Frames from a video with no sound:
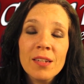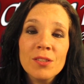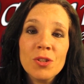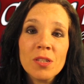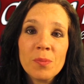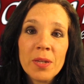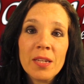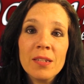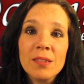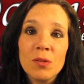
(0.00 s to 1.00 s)
just
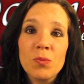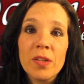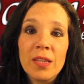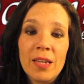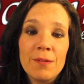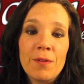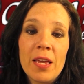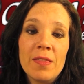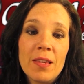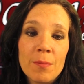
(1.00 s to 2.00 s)
because he really
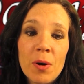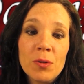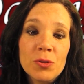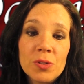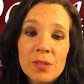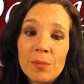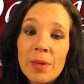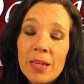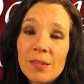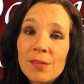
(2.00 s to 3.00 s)
conveyed the emotion to
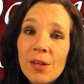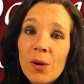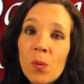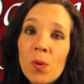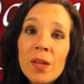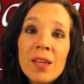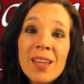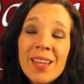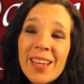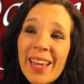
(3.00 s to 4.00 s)
me. So
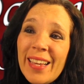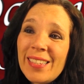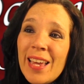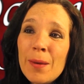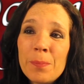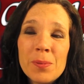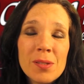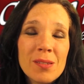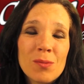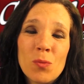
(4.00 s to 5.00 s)
his
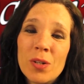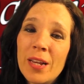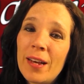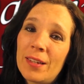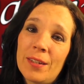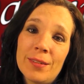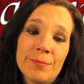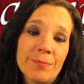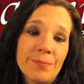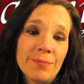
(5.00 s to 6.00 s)
hips were not
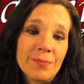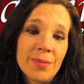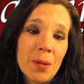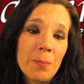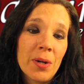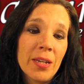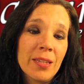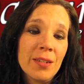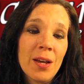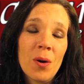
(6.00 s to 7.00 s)
good, but
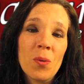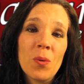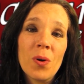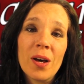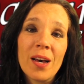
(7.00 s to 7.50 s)
you know,